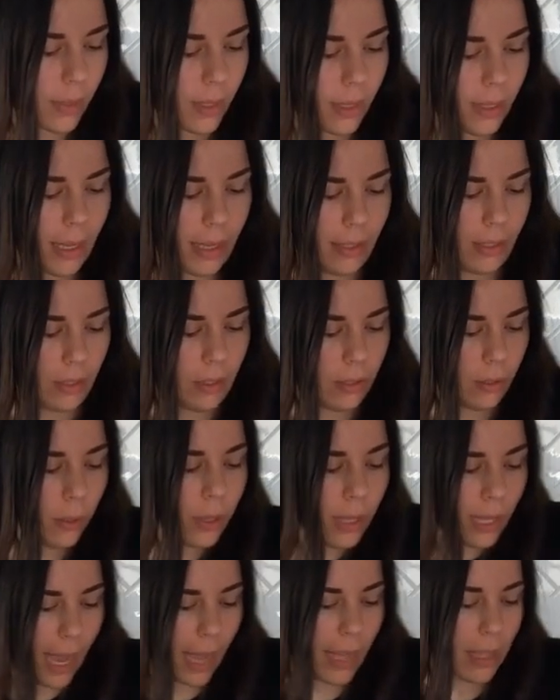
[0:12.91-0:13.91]
Yes,
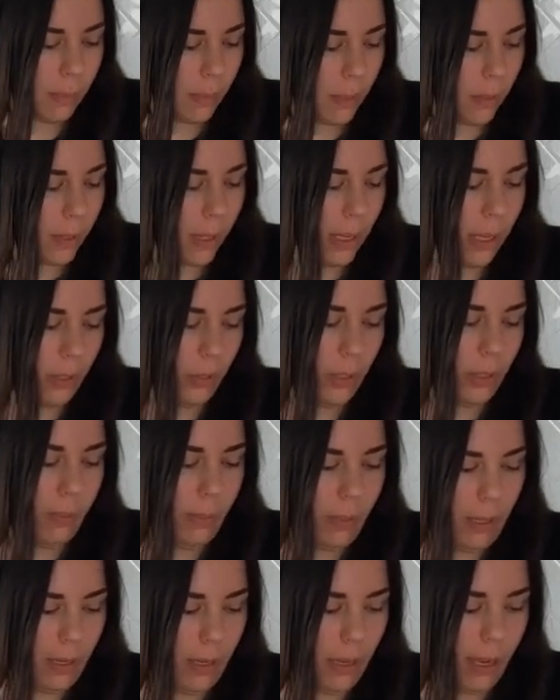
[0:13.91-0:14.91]
slowly add the milk and use a
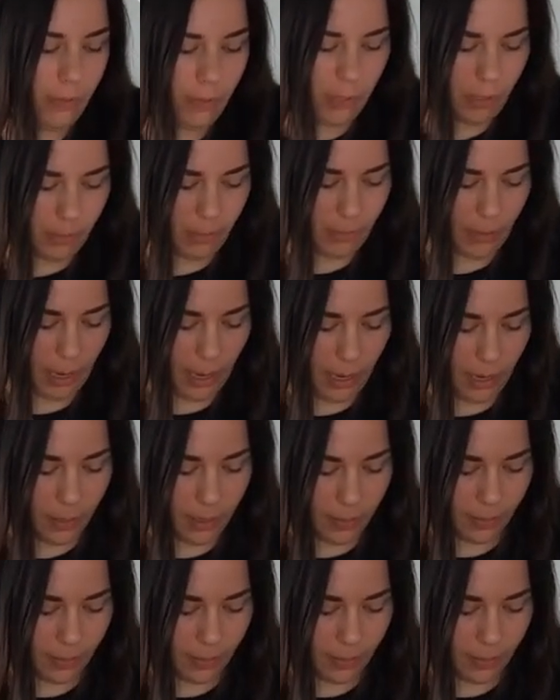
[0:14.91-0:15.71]
butter knife to combine.